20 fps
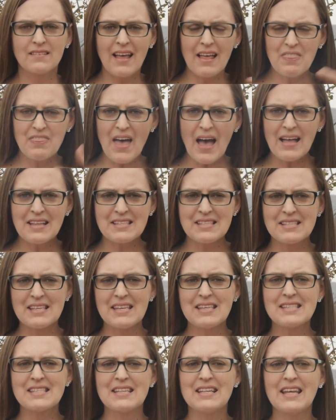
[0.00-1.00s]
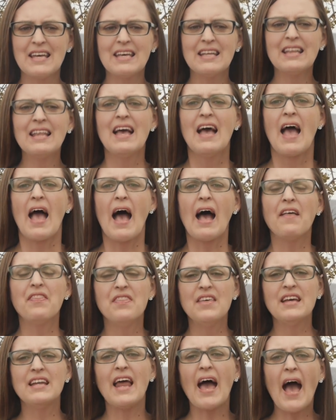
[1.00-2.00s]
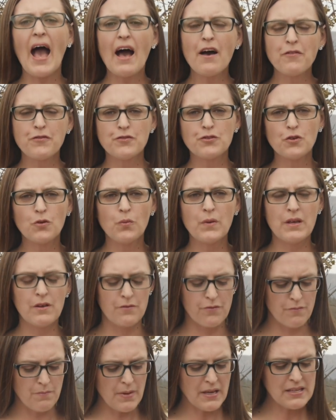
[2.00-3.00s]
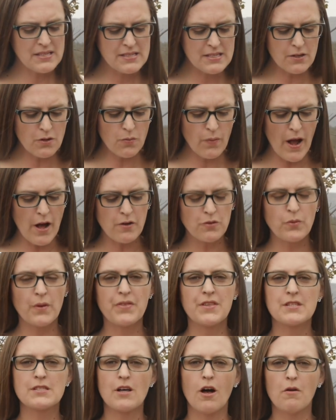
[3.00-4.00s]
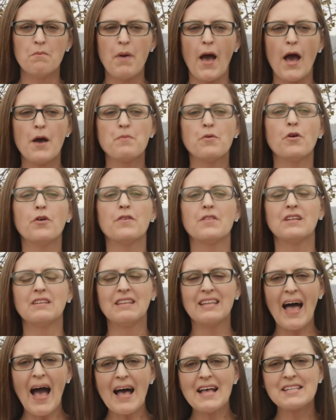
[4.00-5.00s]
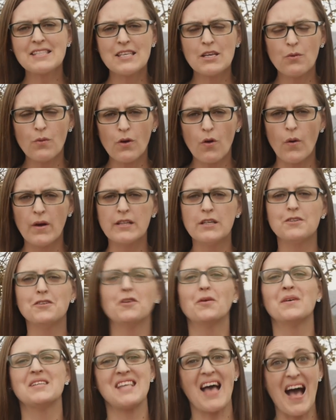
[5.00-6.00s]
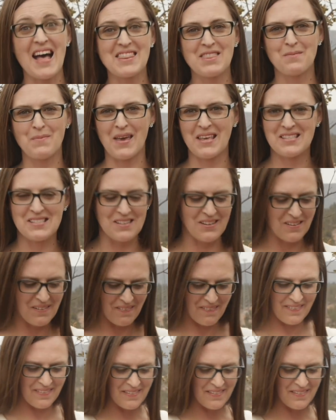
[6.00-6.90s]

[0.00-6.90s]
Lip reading: let that season in. And then after we've mixed it around with the salt and pepper, the last thing we're going to do is add the basil.